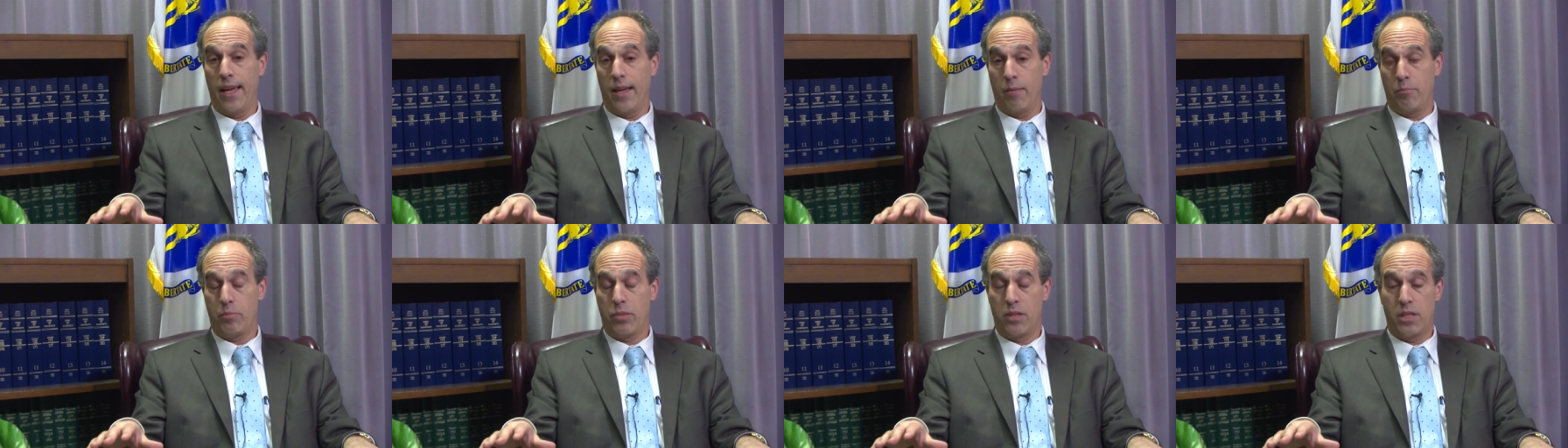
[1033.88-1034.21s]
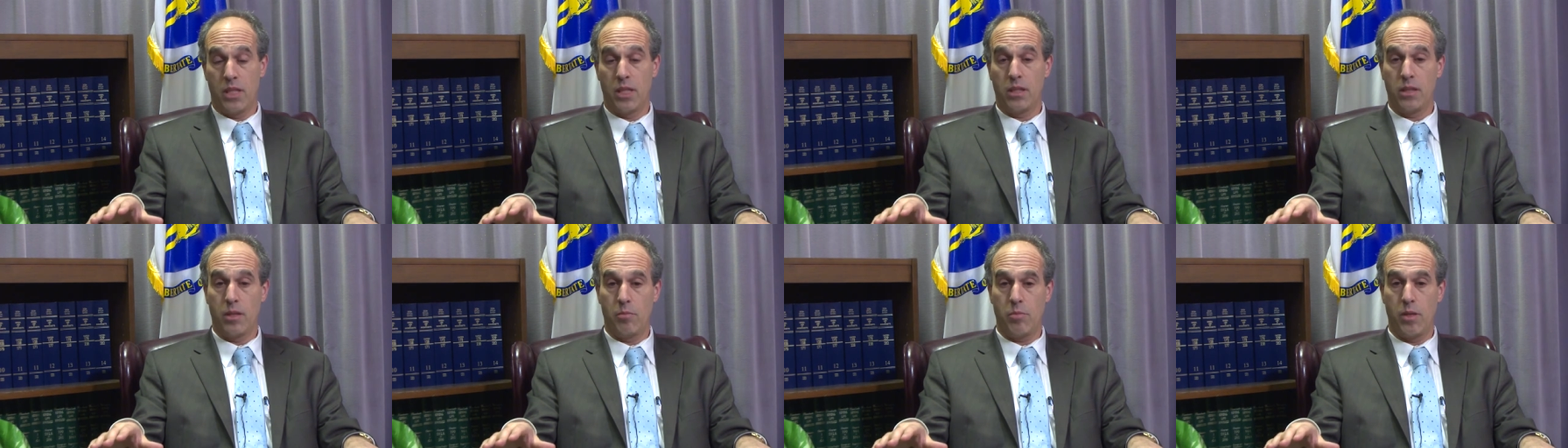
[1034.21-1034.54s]

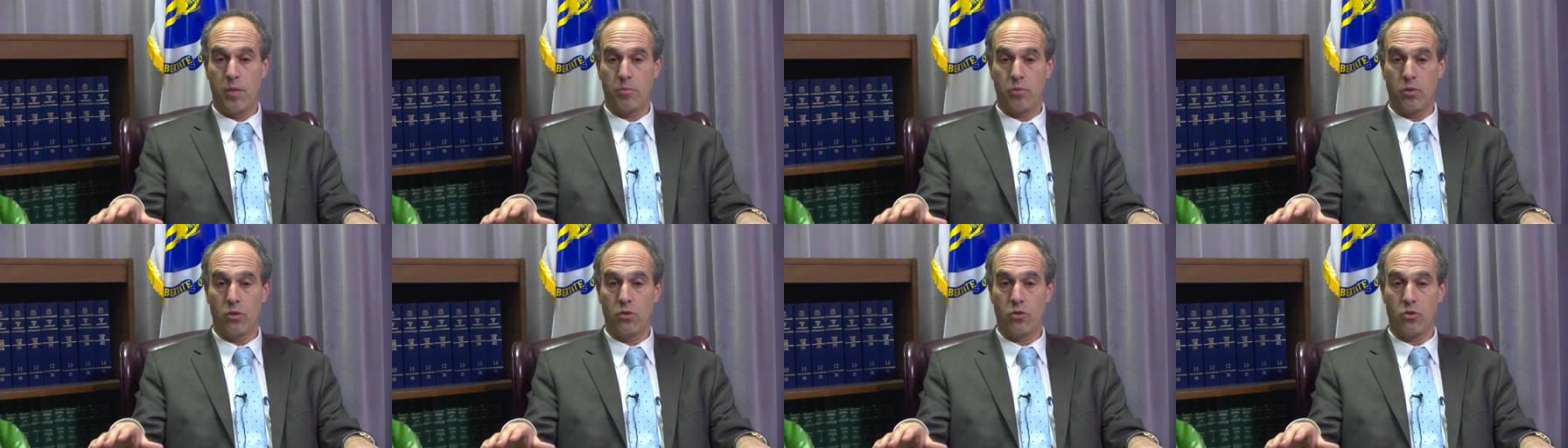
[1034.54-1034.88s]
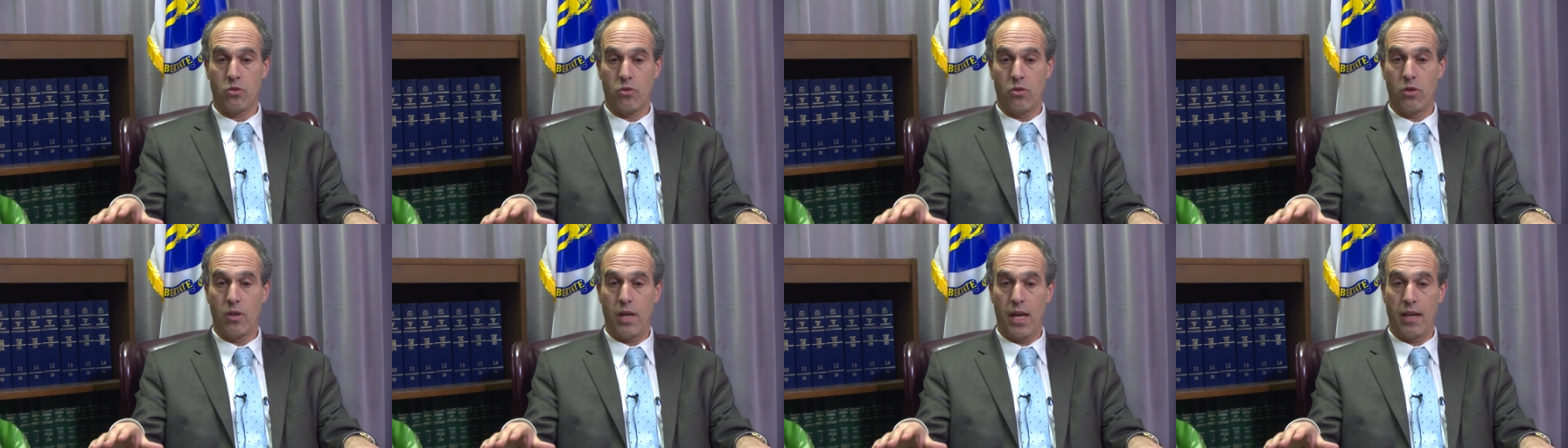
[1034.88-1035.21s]
particularly people who
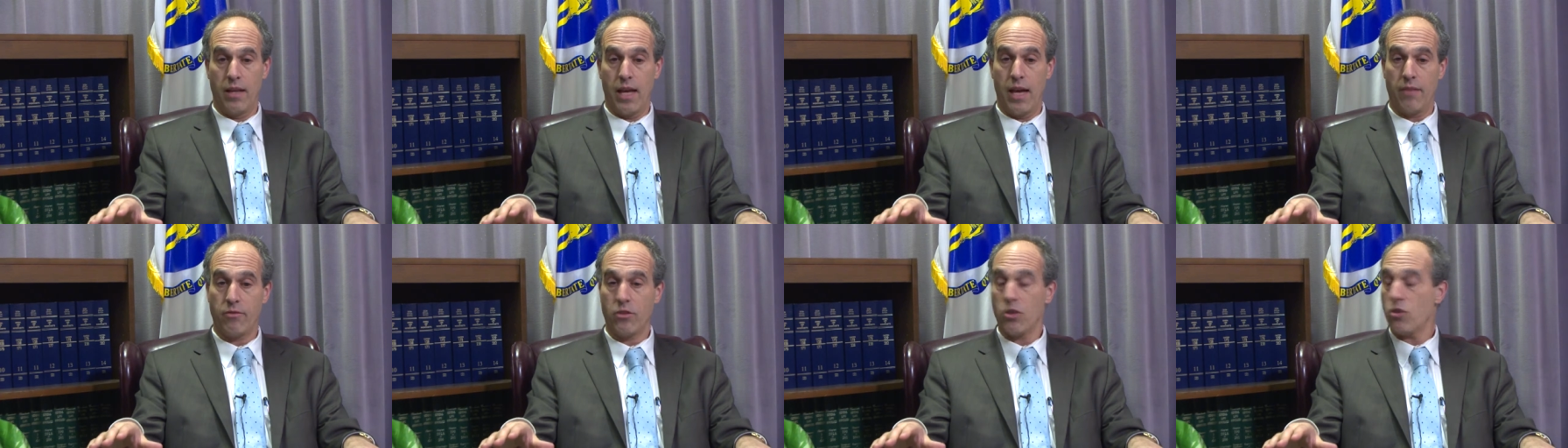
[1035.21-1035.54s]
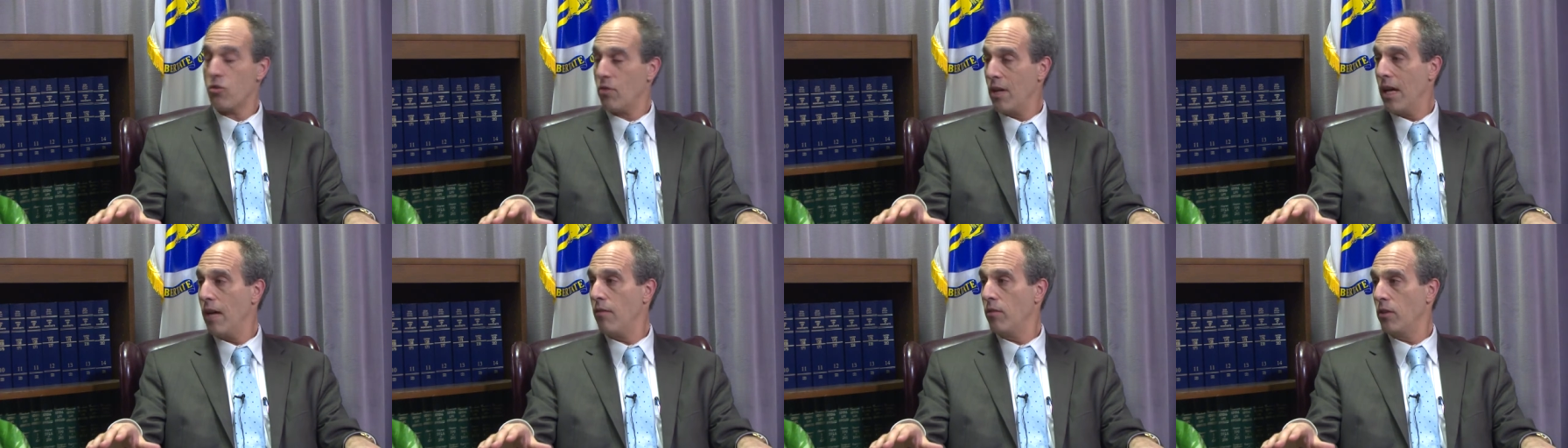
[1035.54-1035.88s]
have to
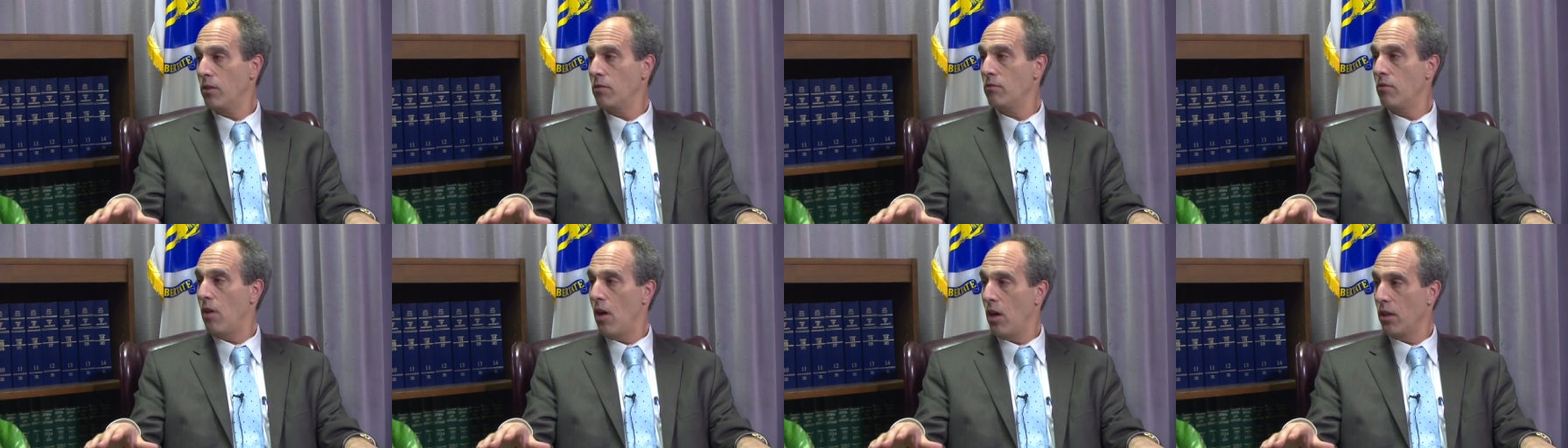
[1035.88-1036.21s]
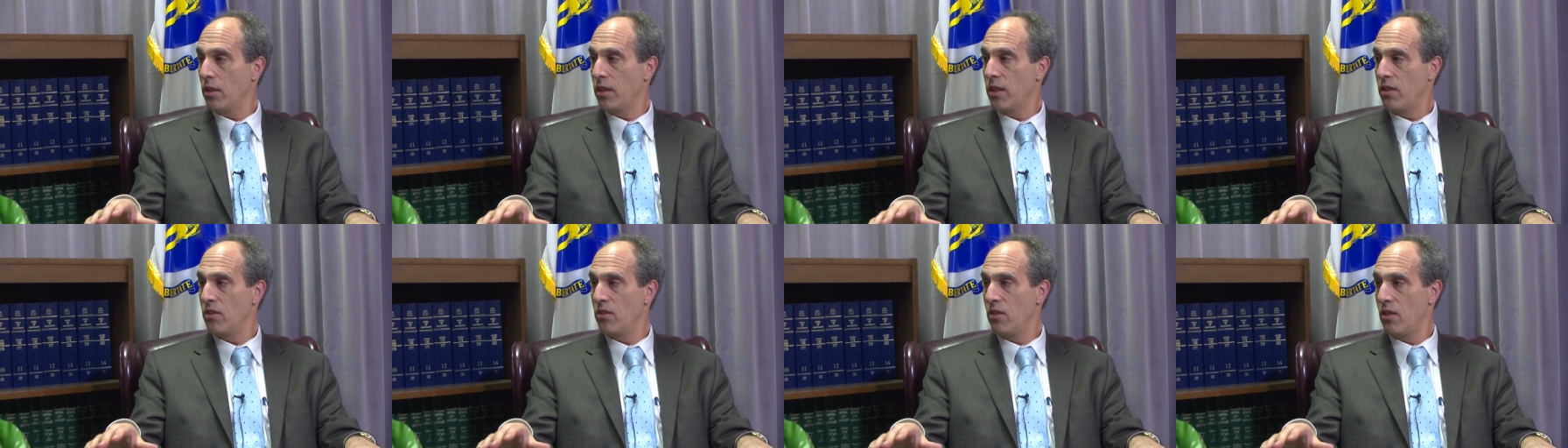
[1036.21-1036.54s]
travel long
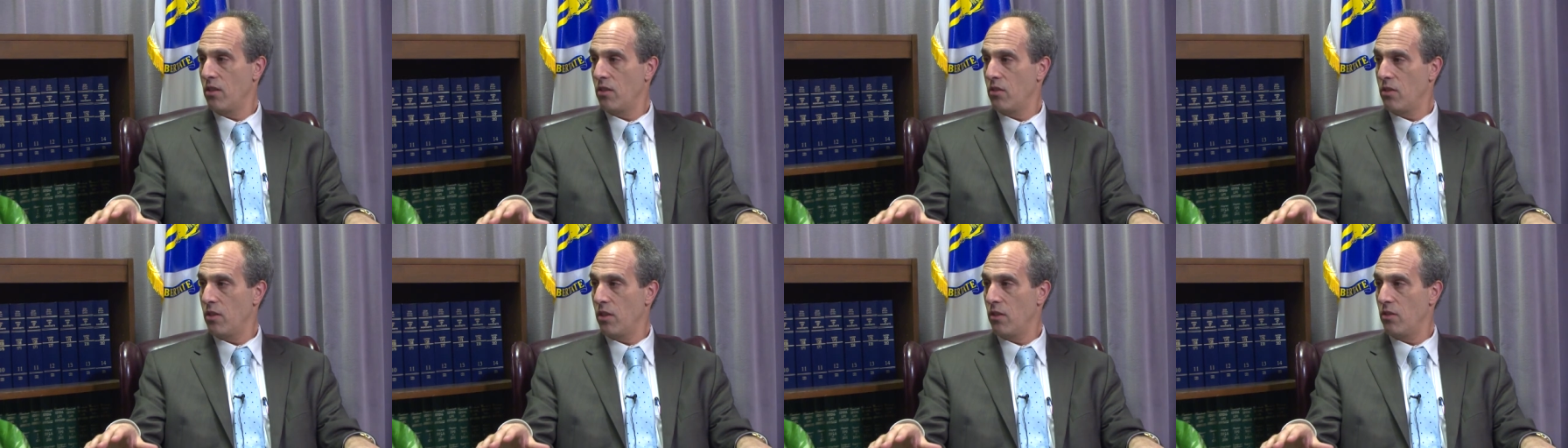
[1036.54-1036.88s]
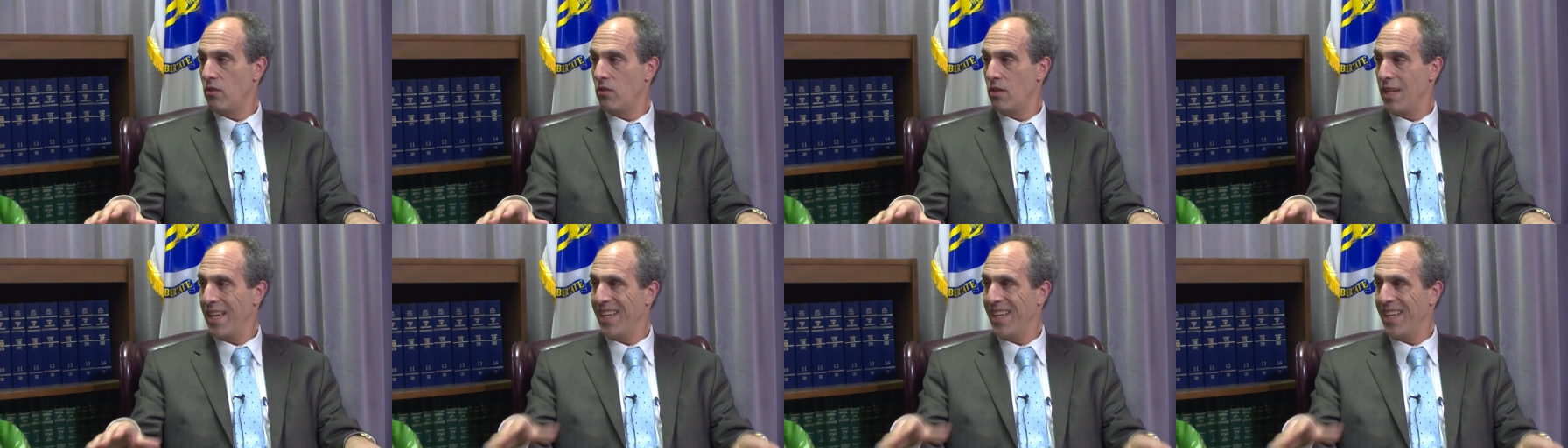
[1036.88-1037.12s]
distances